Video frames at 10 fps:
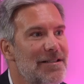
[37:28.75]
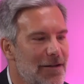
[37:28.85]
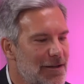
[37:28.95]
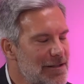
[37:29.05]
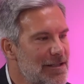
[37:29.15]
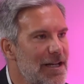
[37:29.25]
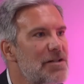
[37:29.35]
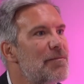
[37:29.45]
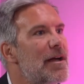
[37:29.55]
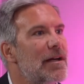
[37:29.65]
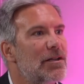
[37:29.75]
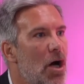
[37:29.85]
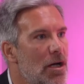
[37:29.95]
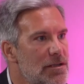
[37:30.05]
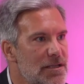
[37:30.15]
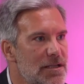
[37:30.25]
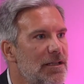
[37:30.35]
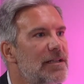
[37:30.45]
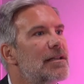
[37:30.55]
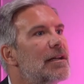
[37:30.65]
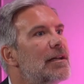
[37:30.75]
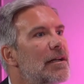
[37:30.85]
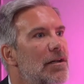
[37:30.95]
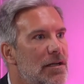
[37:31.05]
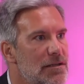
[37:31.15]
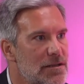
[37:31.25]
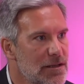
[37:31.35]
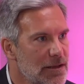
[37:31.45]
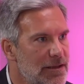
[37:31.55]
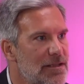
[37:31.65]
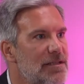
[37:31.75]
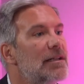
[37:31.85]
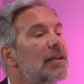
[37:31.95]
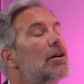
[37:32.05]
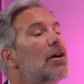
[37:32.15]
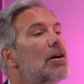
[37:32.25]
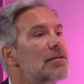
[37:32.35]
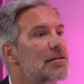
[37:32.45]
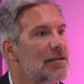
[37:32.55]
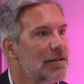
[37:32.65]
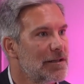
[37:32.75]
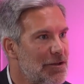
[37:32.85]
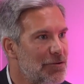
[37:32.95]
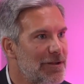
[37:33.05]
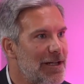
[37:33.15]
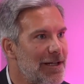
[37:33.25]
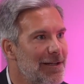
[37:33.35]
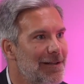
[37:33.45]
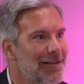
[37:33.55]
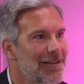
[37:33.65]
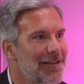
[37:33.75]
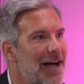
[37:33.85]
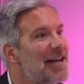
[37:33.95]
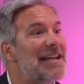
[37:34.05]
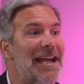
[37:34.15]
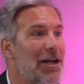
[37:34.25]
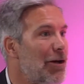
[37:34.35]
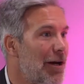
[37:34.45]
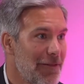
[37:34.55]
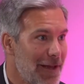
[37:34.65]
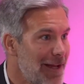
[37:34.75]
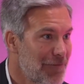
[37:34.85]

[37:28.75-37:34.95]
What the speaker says: on his sketch pad, constantly thinking, constantly designing, constantly creating. I didn't get a lot of that.